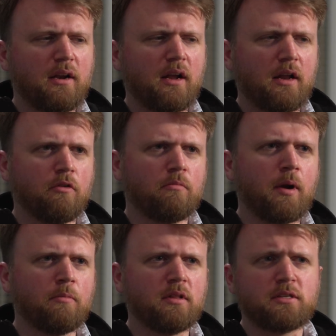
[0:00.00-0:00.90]
And I don't
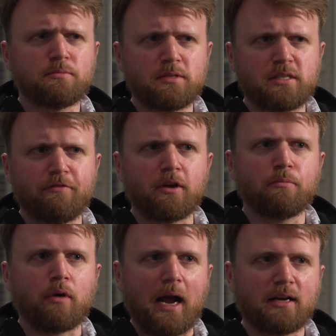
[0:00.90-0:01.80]
remember the specific
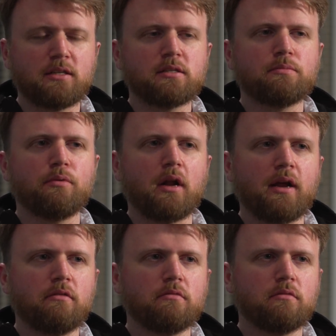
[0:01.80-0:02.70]
practice, but
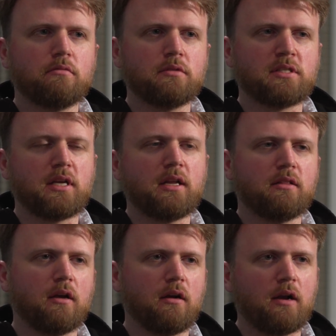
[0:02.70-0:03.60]
I was sitting
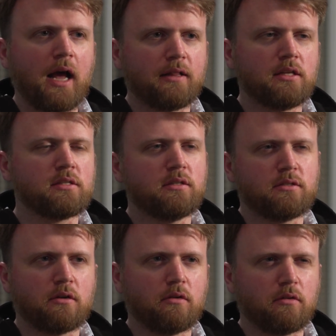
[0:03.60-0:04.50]
there and had this
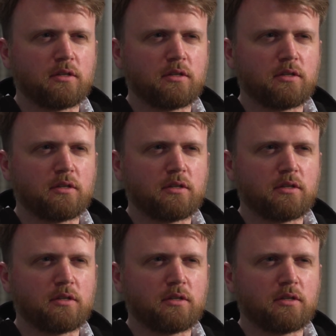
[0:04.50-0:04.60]
internal